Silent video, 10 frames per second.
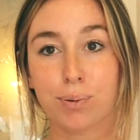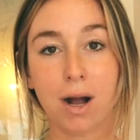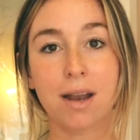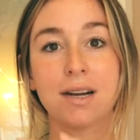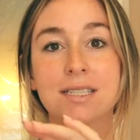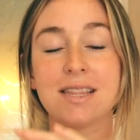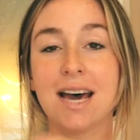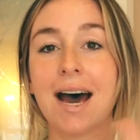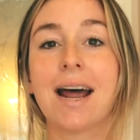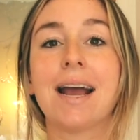product
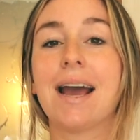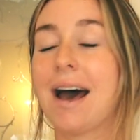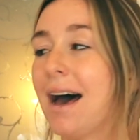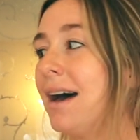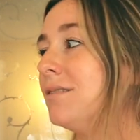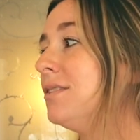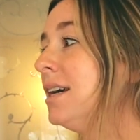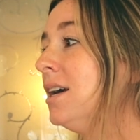that I have